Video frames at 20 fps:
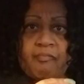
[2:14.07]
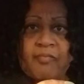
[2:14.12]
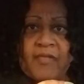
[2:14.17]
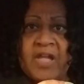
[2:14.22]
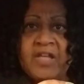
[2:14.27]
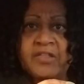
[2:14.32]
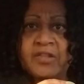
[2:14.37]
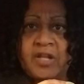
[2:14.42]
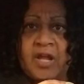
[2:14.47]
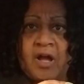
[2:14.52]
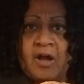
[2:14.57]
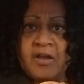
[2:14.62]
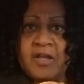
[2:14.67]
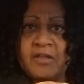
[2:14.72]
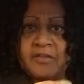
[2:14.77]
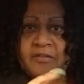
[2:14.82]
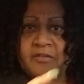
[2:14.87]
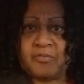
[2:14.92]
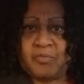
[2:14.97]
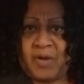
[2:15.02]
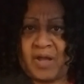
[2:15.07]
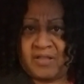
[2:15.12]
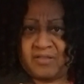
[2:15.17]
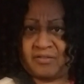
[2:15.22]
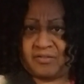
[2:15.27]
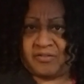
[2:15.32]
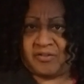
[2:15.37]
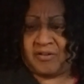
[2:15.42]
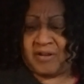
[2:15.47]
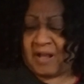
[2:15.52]
As long as it's
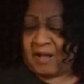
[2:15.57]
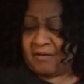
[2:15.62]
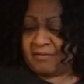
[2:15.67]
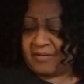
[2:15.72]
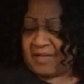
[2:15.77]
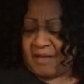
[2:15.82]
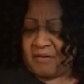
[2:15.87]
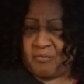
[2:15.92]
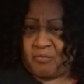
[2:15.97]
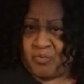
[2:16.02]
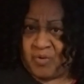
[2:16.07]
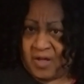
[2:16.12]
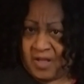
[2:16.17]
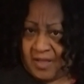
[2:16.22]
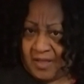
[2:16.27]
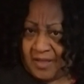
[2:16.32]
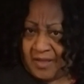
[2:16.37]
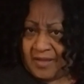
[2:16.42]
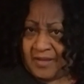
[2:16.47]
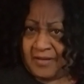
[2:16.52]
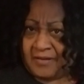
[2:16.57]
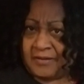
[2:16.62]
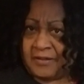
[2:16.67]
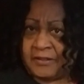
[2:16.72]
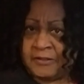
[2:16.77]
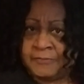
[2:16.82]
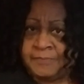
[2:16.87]
registered. I was like, what?